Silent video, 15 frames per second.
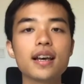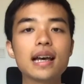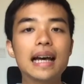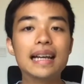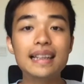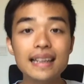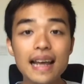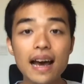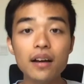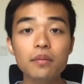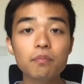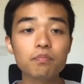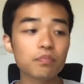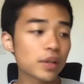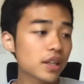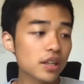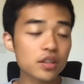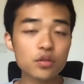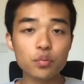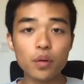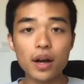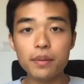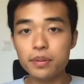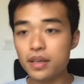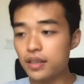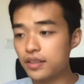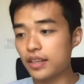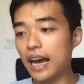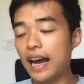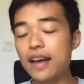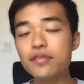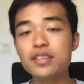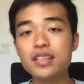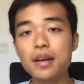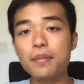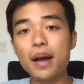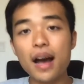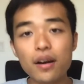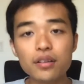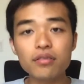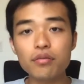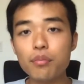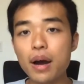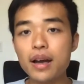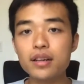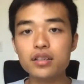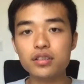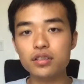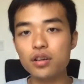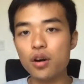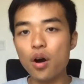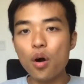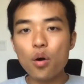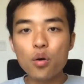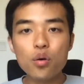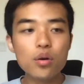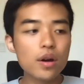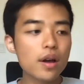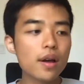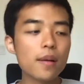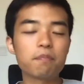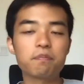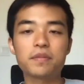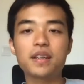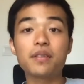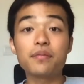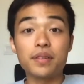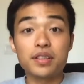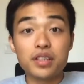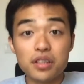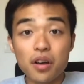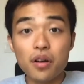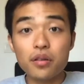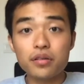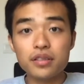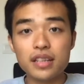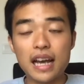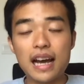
And now, because I have stepped out of my old comfort zone.